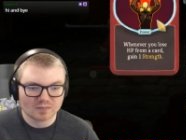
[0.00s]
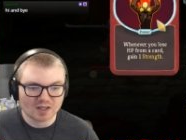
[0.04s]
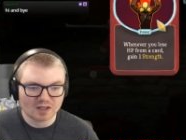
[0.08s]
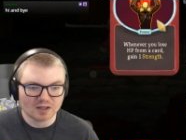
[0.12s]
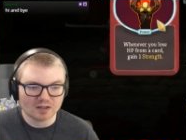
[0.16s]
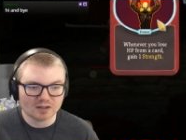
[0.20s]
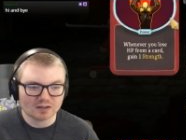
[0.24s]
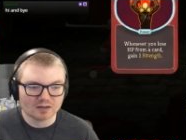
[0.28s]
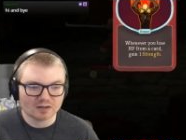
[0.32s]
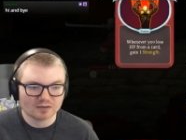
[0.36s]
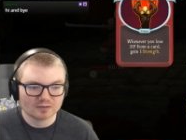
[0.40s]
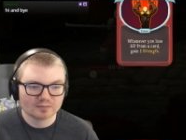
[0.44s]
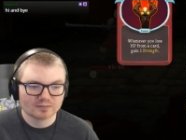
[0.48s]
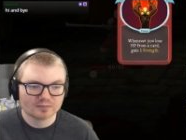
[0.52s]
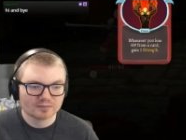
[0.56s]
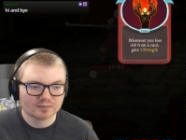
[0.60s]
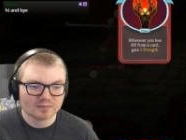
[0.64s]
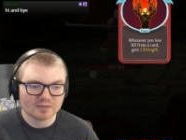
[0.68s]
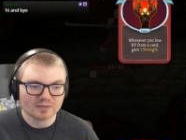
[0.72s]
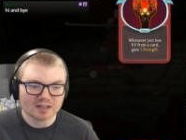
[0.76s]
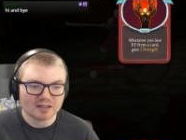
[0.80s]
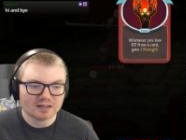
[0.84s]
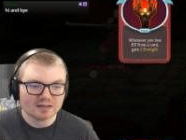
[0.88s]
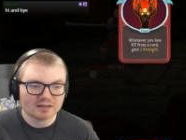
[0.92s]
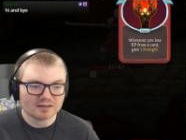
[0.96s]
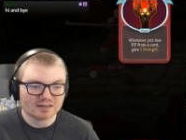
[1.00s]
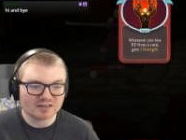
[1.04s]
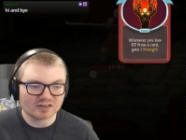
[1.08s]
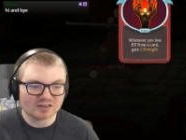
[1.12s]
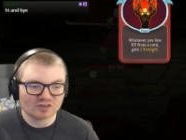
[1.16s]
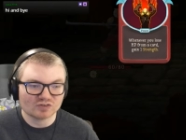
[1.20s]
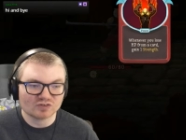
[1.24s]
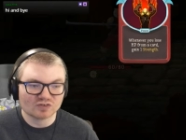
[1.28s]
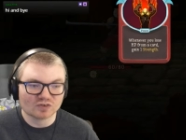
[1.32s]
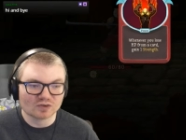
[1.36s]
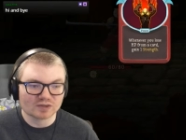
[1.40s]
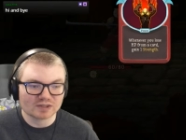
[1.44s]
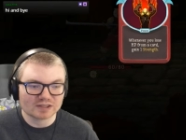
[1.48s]
Oh. Deal
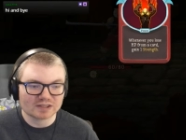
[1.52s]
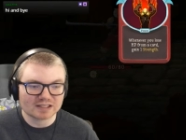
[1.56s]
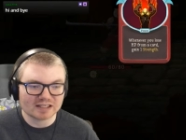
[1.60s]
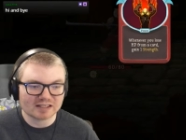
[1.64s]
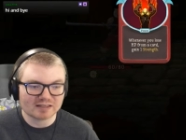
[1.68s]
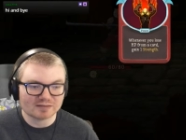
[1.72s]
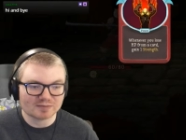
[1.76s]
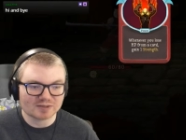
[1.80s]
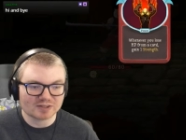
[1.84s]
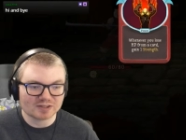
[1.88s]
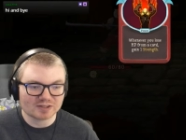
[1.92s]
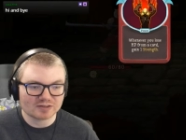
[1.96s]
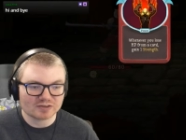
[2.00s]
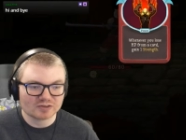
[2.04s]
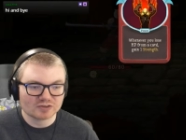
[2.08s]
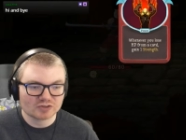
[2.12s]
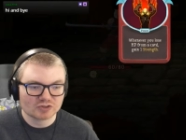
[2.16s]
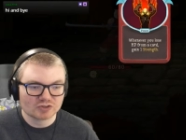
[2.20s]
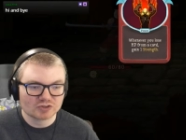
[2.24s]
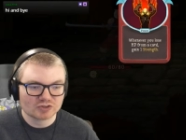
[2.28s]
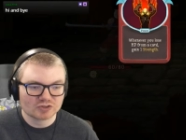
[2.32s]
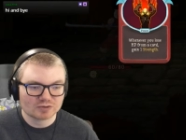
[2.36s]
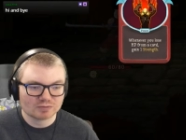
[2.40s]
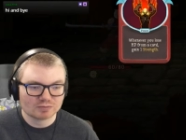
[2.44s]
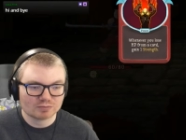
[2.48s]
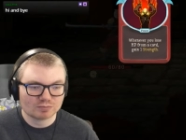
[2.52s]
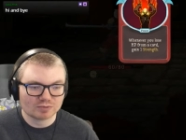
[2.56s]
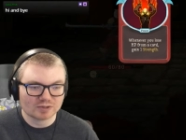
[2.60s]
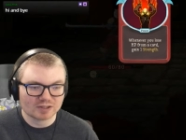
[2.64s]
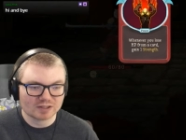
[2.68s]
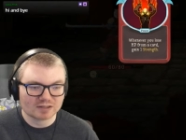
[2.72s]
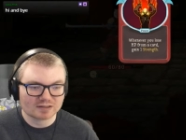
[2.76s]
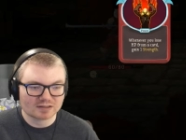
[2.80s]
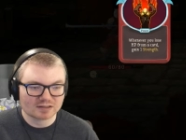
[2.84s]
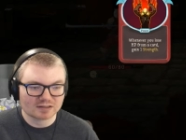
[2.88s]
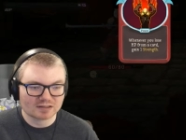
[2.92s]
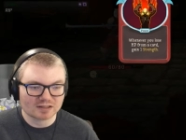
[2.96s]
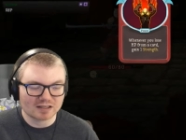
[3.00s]
4 damage.
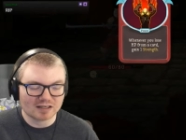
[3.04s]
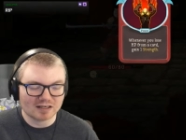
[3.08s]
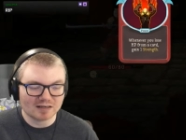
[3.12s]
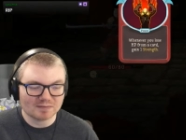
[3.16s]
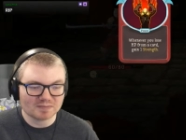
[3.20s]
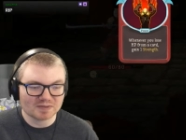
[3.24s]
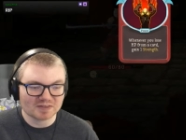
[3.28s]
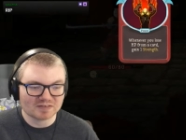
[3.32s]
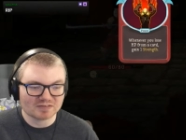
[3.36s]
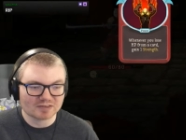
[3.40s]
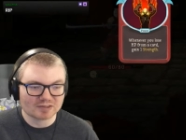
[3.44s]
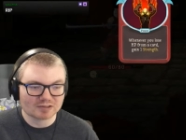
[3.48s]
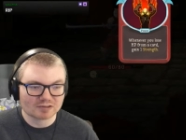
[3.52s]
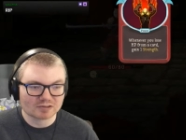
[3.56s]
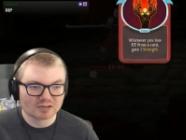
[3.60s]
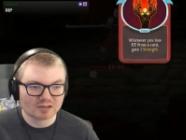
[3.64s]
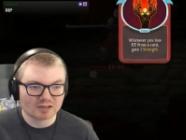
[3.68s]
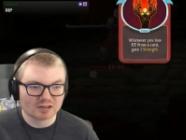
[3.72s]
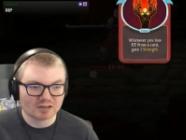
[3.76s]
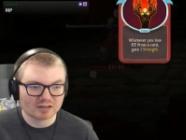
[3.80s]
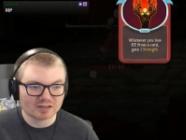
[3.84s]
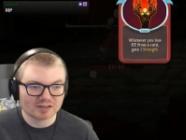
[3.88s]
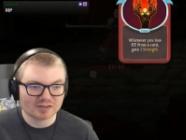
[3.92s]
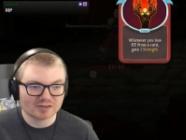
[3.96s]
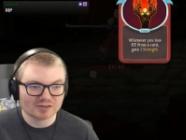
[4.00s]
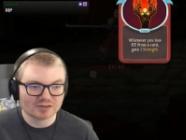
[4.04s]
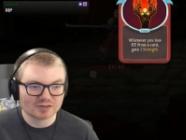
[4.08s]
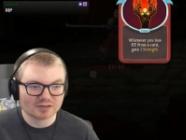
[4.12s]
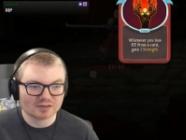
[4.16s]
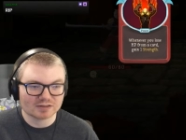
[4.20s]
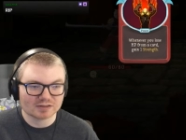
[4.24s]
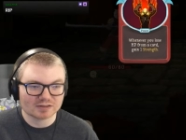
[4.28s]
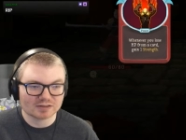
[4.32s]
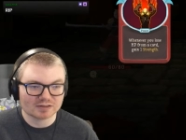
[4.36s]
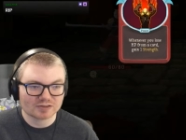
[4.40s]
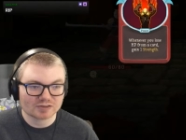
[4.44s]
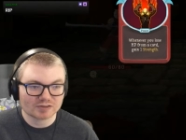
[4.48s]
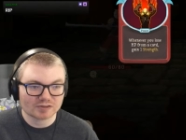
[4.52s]
Place a copy of this card into your
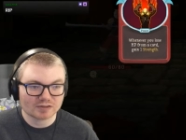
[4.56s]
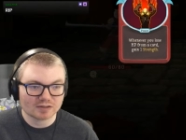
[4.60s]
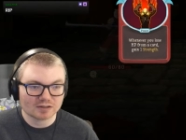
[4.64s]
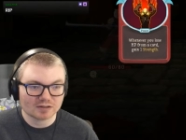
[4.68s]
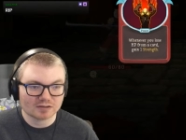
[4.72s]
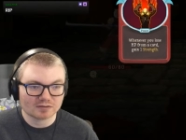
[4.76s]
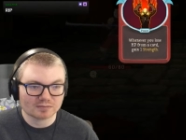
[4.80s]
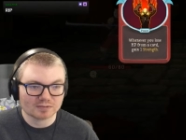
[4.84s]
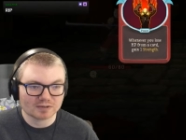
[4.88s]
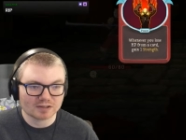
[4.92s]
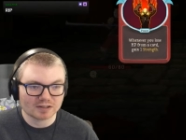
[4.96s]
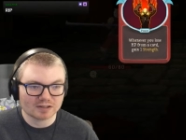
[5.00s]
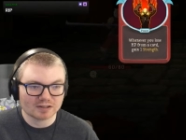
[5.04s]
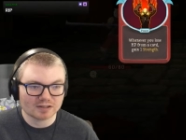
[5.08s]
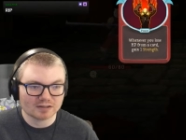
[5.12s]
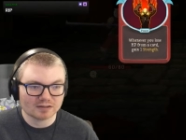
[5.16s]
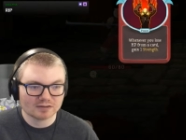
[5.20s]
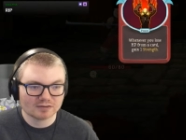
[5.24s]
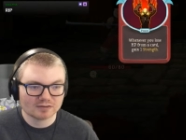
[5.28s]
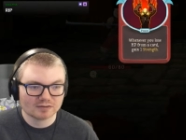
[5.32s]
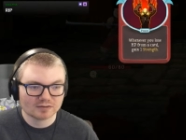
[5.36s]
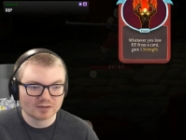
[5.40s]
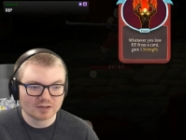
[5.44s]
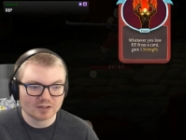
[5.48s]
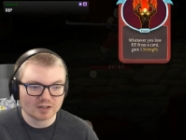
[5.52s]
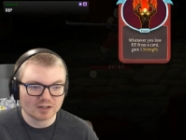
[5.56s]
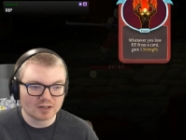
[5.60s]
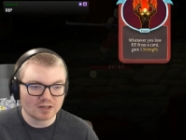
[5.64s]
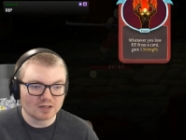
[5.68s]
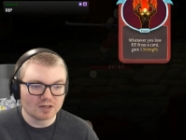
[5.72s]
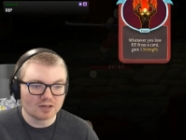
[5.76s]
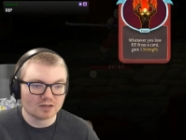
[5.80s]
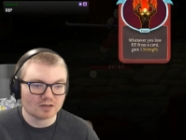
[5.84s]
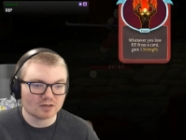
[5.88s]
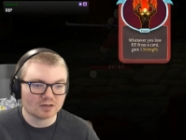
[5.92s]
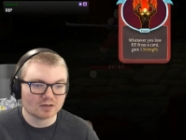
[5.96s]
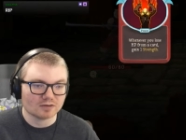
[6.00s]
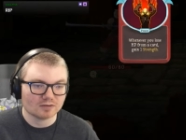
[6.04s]
discard pile.
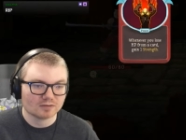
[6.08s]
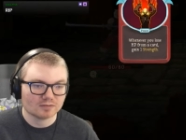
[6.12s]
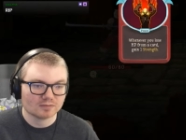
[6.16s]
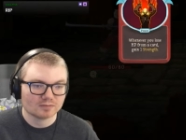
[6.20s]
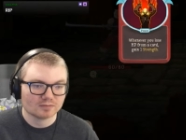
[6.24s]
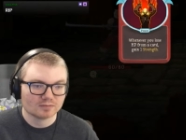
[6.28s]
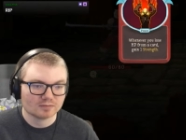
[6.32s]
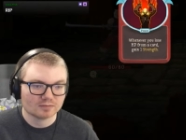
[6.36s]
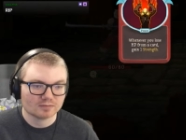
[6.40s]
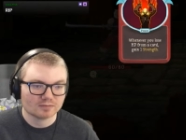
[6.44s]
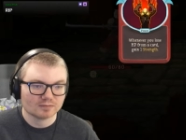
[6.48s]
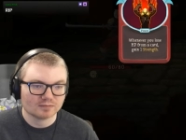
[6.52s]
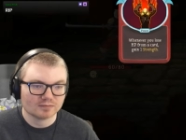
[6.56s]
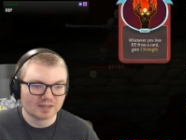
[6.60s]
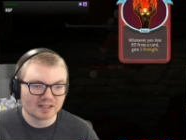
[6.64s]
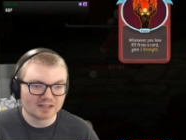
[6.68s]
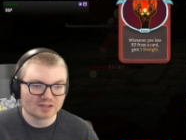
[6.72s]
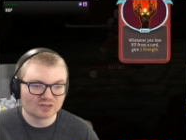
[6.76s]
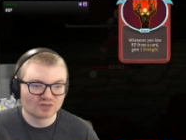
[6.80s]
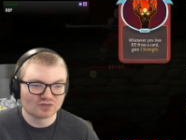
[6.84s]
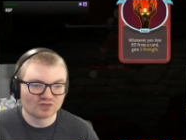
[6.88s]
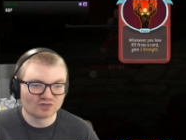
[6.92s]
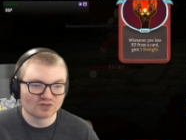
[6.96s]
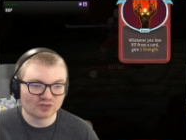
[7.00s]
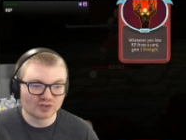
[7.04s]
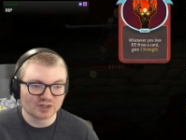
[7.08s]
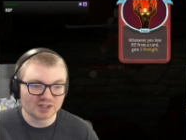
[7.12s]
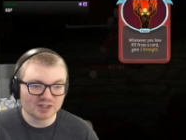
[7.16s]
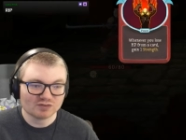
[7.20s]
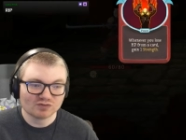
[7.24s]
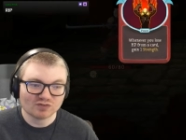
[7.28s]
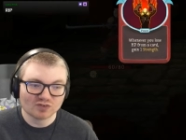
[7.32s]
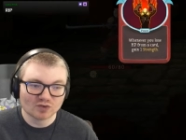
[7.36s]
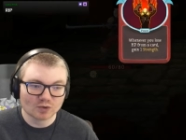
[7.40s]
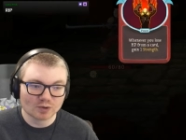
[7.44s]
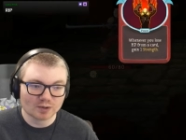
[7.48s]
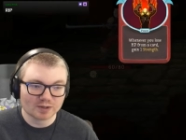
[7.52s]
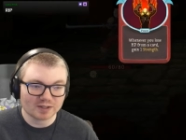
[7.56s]
Oh. That's free
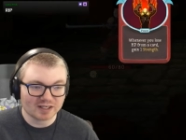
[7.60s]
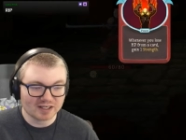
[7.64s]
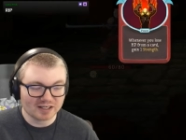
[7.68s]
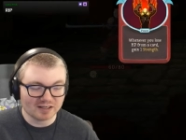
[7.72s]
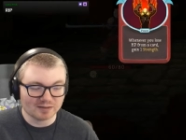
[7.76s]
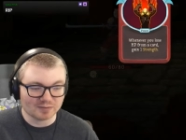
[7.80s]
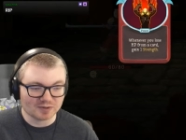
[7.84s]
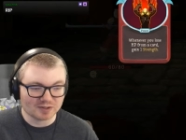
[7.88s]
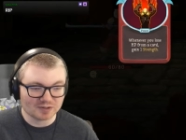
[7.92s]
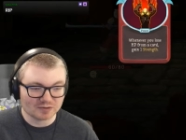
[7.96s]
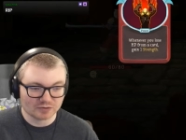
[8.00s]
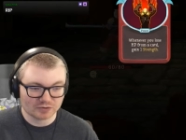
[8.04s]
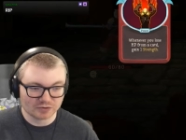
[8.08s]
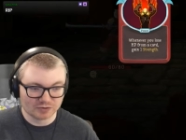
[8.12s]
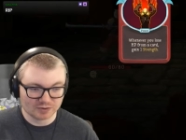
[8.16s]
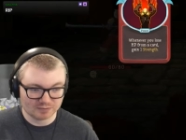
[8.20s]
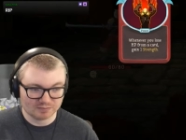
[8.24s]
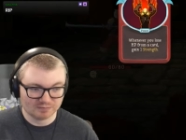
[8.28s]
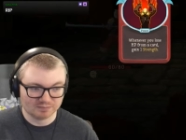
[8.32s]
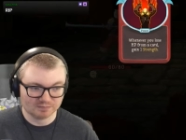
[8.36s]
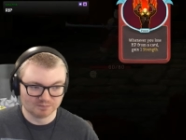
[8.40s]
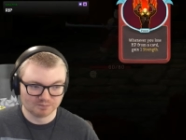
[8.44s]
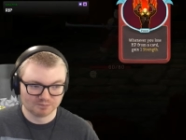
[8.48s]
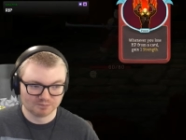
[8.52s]
4 damage.